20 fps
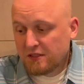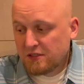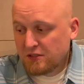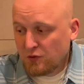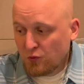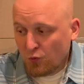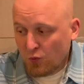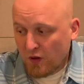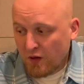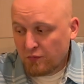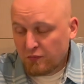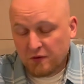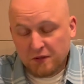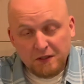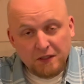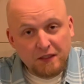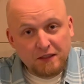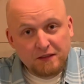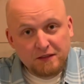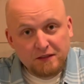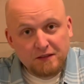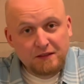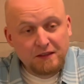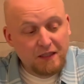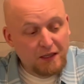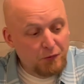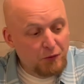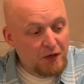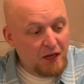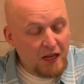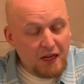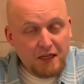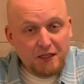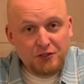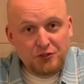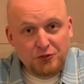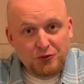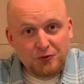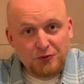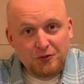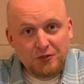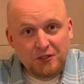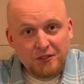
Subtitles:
is the weapon that they would hand you.